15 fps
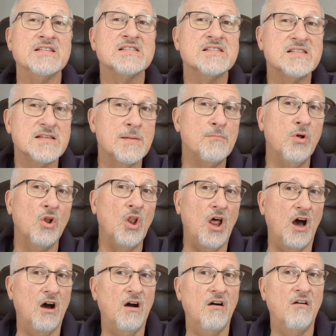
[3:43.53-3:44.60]
symbol
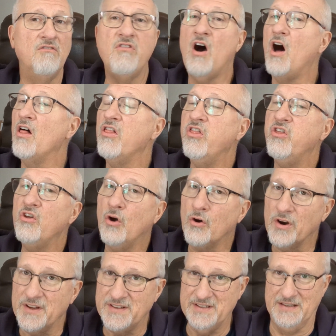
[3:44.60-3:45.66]
of
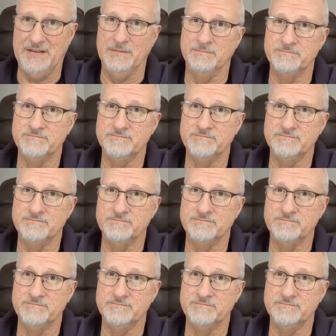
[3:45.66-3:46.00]
authority,